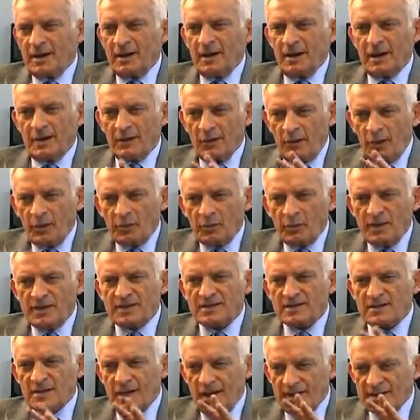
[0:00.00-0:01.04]
are
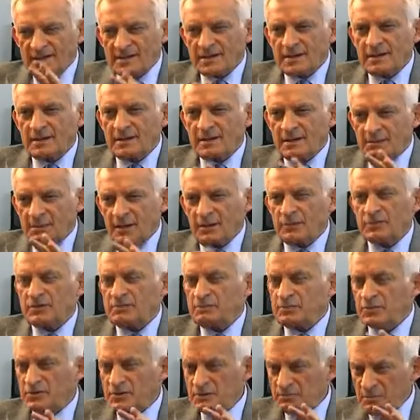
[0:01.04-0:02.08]
always asking about
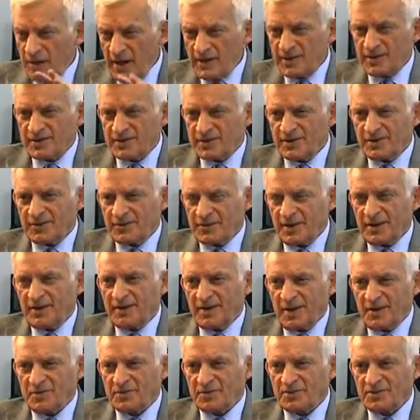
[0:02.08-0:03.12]
prosperity in their
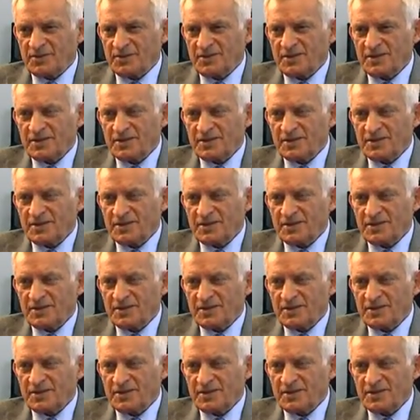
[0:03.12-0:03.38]
countries.